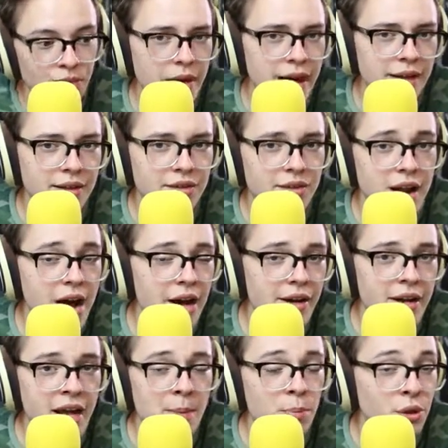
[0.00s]
That is not
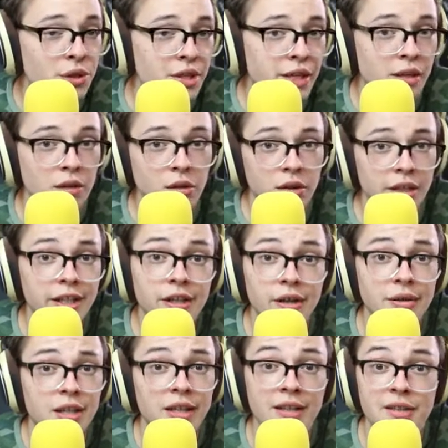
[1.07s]
a particularly
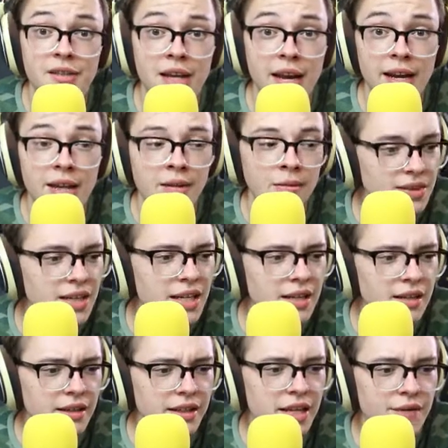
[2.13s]
good thing to say.
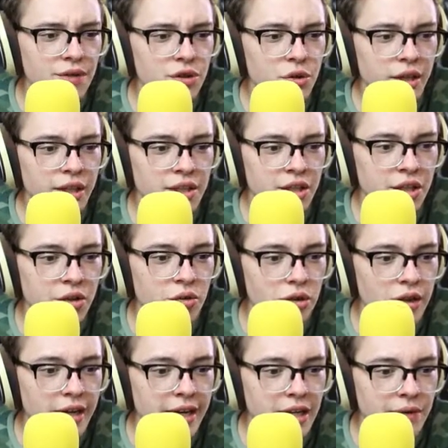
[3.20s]
C, give the drink to your
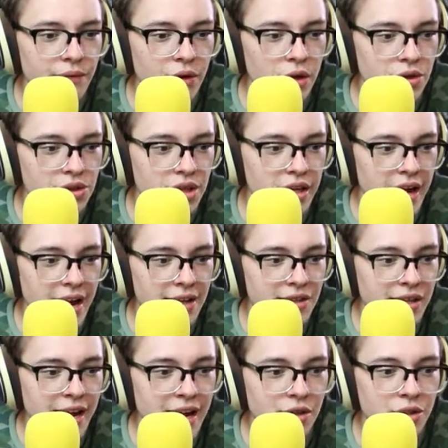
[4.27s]
lady first, then ask
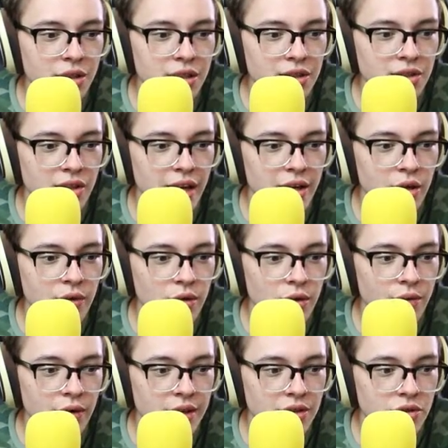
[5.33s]
casually slide over her
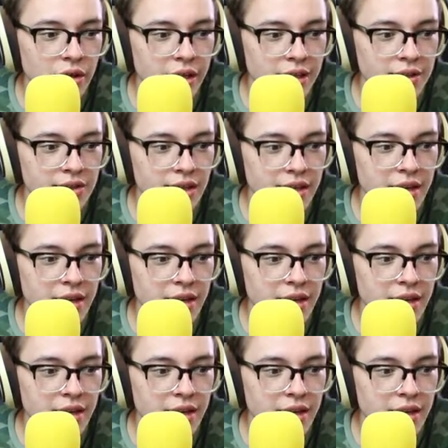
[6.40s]
friend's drink and say